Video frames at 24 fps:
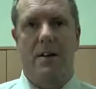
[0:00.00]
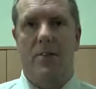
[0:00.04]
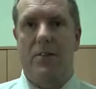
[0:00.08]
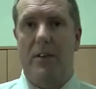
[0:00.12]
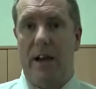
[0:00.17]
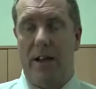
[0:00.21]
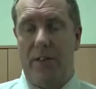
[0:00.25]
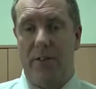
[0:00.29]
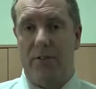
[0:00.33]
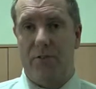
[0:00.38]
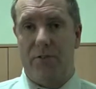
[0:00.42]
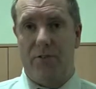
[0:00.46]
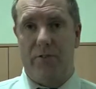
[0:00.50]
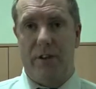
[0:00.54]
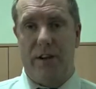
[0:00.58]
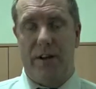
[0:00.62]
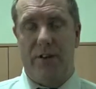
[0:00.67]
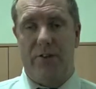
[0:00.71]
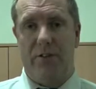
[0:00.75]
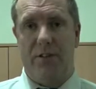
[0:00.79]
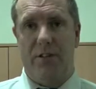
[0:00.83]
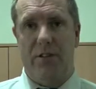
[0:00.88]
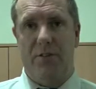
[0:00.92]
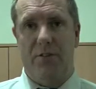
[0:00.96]
The other
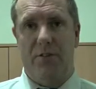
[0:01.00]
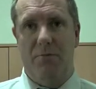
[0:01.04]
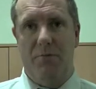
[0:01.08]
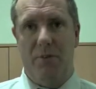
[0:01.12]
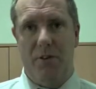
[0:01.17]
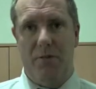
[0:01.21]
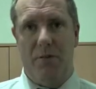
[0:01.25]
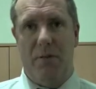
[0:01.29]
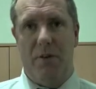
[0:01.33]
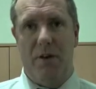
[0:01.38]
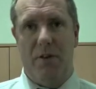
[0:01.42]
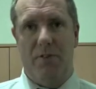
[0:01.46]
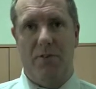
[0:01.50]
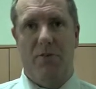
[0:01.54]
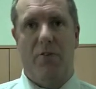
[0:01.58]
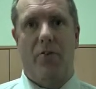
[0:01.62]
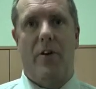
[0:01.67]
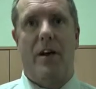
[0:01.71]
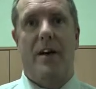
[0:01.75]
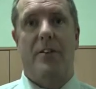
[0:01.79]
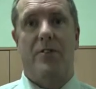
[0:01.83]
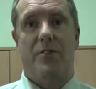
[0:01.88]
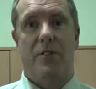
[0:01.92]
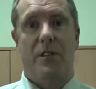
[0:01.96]
strategy to minimise
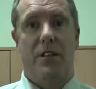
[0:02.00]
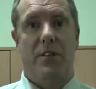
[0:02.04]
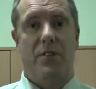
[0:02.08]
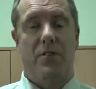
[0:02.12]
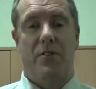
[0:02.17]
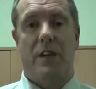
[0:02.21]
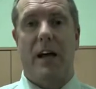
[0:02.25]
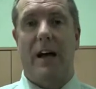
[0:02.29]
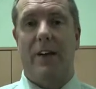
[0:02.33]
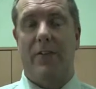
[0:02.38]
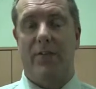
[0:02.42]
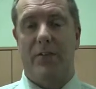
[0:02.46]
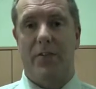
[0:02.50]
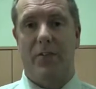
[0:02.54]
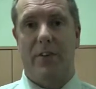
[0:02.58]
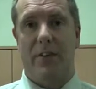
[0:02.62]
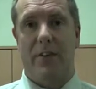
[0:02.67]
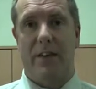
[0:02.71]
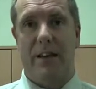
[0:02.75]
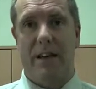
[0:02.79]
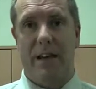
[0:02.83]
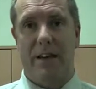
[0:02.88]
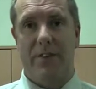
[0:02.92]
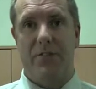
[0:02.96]
your assets under
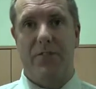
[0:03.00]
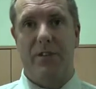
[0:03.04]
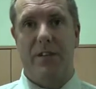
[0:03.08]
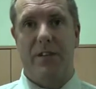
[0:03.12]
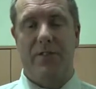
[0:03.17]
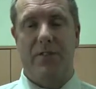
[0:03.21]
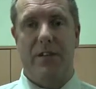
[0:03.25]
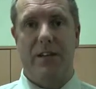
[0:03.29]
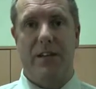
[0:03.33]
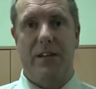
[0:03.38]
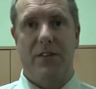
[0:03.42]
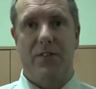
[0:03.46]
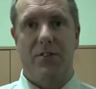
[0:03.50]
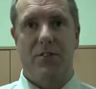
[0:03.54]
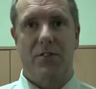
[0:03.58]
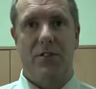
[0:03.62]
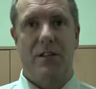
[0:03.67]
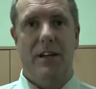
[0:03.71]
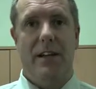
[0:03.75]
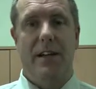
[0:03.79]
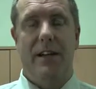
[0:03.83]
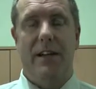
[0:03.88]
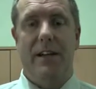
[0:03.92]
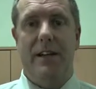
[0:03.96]
the asset
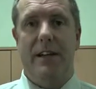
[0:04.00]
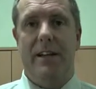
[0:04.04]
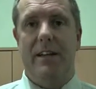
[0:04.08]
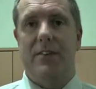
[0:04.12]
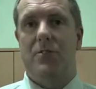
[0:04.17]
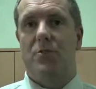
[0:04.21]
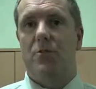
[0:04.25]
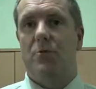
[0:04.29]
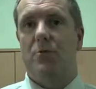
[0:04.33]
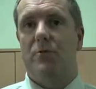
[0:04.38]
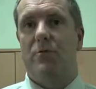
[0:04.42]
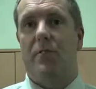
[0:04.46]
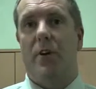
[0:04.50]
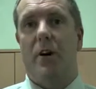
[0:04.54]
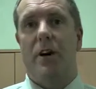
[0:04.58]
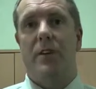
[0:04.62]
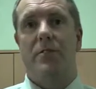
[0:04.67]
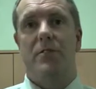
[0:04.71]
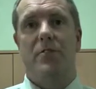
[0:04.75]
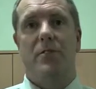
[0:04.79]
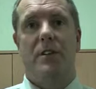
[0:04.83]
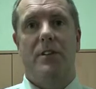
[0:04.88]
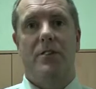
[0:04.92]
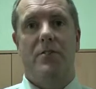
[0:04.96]
test is to
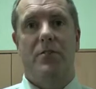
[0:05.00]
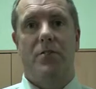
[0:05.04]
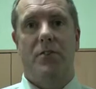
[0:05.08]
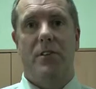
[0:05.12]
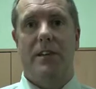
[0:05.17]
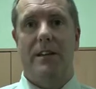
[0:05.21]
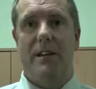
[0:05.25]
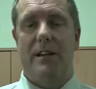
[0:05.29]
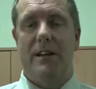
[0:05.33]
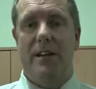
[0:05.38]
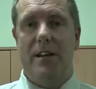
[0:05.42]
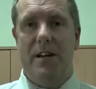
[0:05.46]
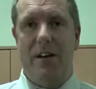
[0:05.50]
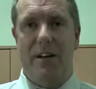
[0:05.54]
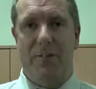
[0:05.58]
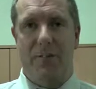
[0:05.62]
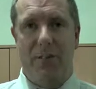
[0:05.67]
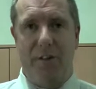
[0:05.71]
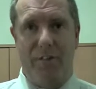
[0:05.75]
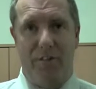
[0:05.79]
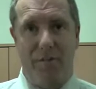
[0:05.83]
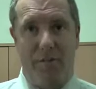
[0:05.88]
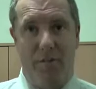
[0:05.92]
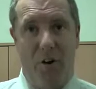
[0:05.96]
advise Centrelink of
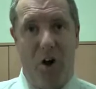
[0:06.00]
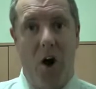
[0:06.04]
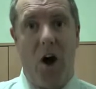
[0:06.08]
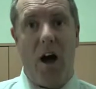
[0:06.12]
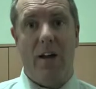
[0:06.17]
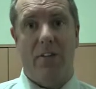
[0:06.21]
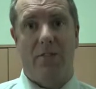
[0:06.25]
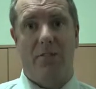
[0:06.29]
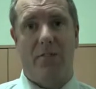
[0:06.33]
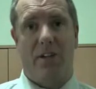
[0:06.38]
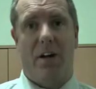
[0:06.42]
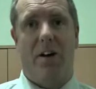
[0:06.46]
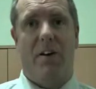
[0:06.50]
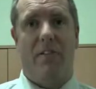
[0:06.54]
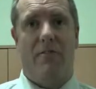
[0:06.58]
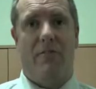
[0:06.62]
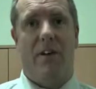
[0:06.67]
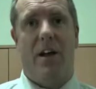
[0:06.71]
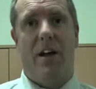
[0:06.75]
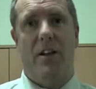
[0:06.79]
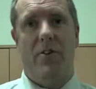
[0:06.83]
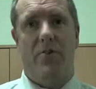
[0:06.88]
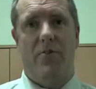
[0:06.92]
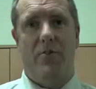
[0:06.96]
the fire sale
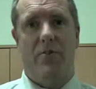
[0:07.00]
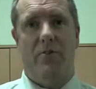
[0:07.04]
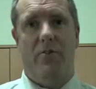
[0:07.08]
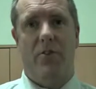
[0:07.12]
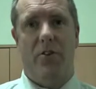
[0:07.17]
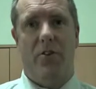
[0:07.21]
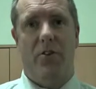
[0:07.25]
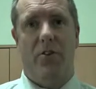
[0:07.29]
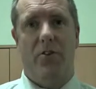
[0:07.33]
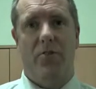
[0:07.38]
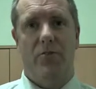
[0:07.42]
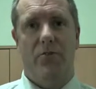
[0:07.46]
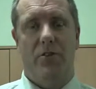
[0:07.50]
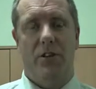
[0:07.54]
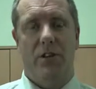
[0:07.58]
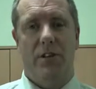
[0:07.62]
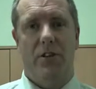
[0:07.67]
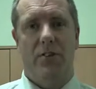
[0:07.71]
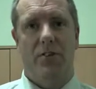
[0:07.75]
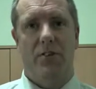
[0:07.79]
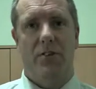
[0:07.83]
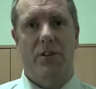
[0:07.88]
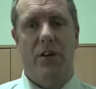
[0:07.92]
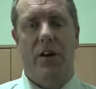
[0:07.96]
value of your
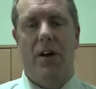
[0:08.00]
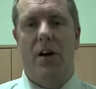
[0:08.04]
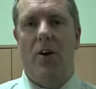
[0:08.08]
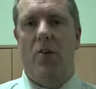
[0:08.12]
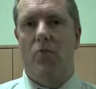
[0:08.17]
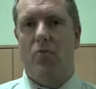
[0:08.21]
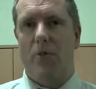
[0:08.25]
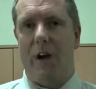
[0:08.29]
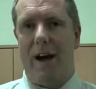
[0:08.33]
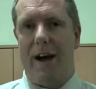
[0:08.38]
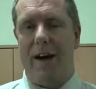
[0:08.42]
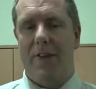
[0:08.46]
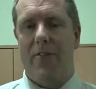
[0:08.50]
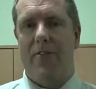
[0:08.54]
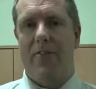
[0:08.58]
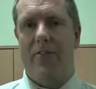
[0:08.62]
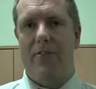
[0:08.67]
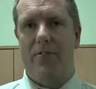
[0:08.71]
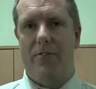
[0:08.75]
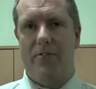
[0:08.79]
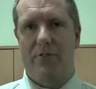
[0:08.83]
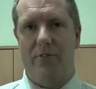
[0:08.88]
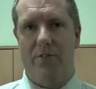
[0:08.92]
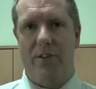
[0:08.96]
contents
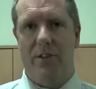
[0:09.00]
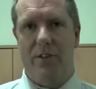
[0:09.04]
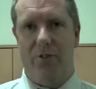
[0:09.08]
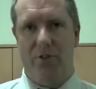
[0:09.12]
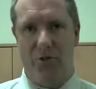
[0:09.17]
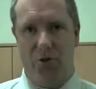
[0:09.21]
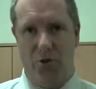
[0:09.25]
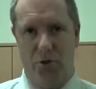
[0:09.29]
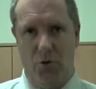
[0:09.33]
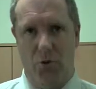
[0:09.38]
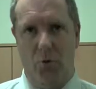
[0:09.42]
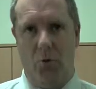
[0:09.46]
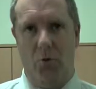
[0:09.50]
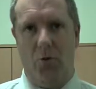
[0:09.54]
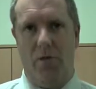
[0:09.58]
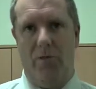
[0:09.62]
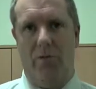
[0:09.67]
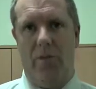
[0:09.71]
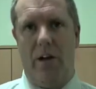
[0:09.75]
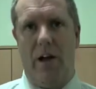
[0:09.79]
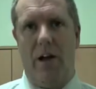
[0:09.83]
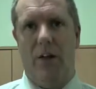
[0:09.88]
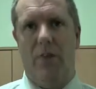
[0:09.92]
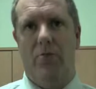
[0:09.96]
rather than the insured
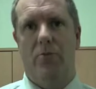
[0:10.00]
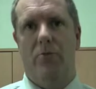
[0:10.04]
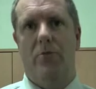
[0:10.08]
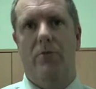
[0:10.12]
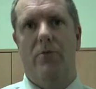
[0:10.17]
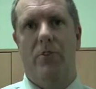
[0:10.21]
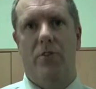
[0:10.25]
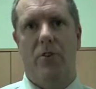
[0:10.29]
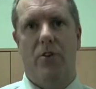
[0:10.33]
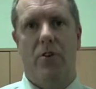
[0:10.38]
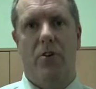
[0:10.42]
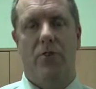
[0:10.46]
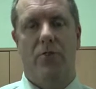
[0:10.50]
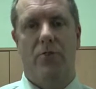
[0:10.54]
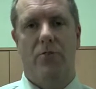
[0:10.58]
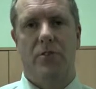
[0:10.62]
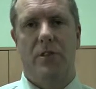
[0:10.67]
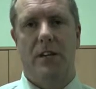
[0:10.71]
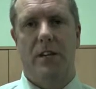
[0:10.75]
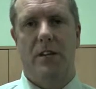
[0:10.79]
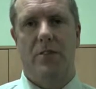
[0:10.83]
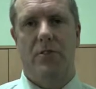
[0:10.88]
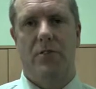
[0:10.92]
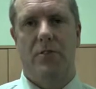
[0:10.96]
value of your
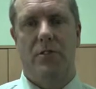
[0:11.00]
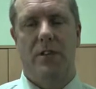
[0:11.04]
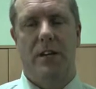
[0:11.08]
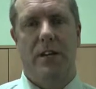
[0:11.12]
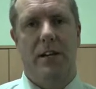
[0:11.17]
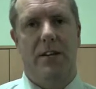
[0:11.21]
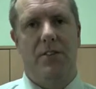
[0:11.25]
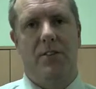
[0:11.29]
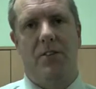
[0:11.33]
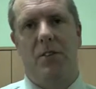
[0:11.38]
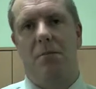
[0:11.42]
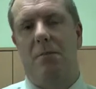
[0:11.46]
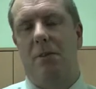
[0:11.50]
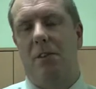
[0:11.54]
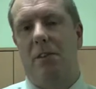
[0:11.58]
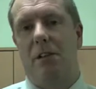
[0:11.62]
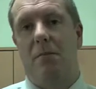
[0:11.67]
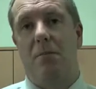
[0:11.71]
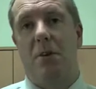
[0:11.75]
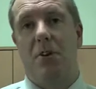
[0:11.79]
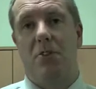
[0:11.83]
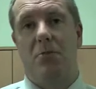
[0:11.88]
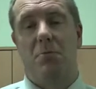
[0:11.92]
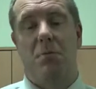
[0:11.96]
contents.
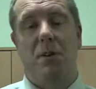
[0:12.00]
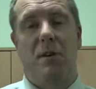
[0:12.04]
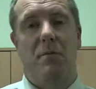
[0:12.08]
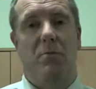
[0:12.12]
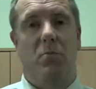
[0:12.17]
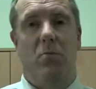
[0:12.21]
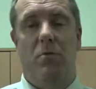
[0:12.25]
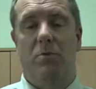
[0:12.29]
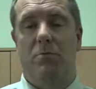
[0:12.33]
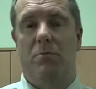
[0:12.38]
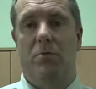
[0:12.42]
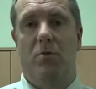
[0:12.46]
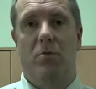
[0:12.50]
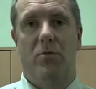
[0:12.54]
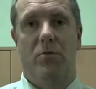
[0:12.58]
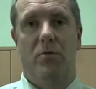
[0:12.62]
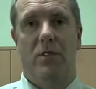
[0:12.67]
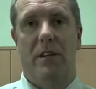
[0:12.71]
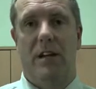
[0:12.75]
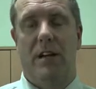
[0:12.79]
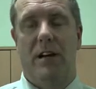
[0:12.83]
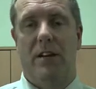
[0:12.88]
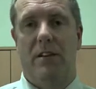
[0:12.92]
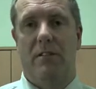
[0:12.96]
Typically, most people would put
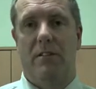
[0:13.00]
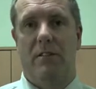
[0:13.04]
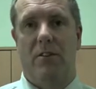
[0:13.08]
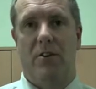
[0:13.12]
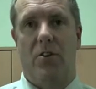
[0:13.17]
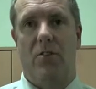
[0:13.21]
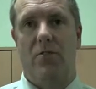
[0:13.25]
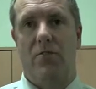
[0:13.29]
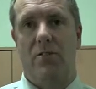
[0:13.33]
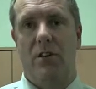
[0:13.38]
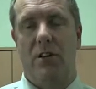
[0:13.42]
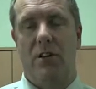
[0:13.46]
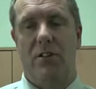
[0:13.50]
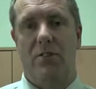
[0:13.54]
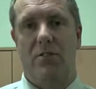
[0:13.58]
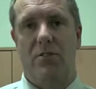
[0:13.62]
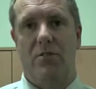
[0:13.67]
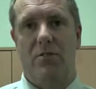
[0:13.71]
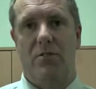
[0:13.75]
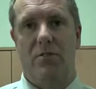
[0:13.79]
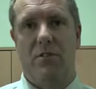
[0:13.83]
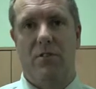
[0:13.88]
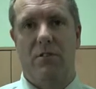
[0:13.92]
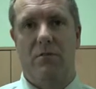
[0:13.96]
down a
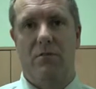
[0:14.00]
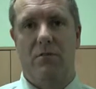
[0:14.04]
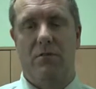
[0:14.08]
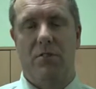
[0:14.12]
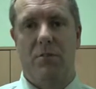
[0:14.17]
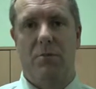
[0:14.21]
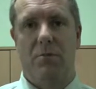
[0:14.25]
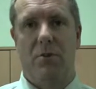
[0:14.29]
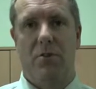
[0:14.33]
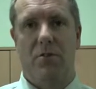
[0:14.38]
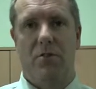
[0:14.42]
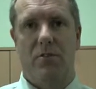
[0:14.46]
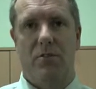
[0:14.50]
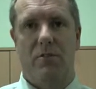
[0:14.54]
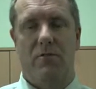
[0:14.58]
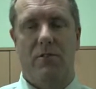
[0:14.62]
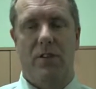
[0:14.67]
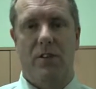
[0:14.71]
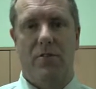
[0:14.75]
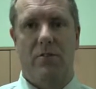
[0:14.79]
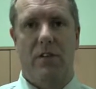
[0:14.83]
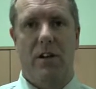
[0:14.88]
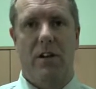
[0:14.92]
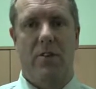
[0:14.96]
contents and a personal
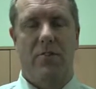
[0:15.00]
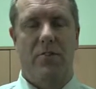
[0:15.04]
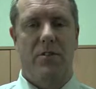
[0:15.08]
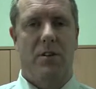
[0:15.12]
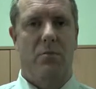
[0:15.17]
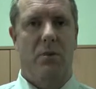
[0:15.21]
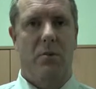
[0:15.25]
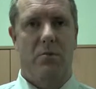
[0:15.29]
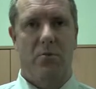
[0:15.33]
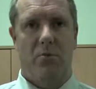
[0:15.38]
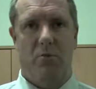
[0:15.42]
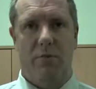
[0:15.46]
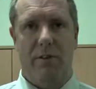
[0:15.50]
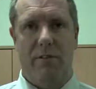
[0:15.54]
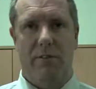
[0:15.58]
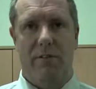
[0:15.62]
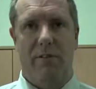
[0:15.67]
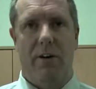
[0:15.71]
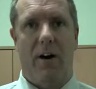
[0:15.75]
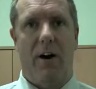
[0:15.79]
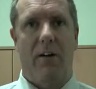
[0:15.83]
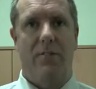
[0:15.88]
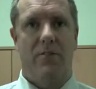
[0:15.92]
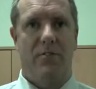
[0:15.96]
effects value somewhere between
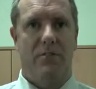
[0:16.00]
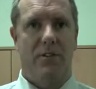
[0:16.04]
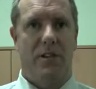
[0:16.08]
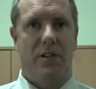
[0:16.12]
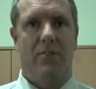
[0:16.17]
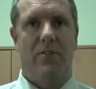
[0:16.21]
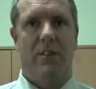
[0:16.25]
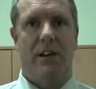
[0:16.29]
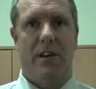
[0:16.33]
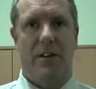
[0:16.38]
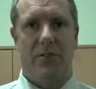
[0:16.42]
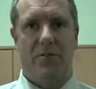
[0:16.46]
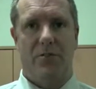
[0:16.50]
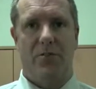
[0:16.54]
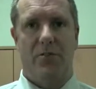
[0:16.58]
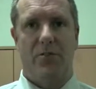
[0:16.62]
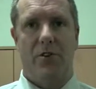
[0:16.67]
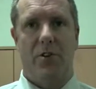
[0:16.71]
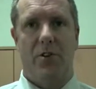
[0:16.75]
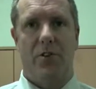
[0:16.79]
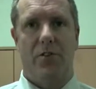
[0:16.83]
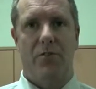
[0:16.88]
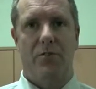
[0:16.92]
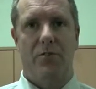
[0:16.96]
$5,000 and
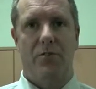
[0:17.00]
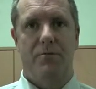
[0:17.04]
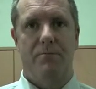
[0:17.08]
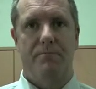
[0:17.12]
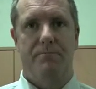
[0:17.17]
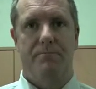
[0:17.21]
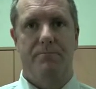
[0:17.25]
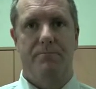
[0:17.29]
$10,000.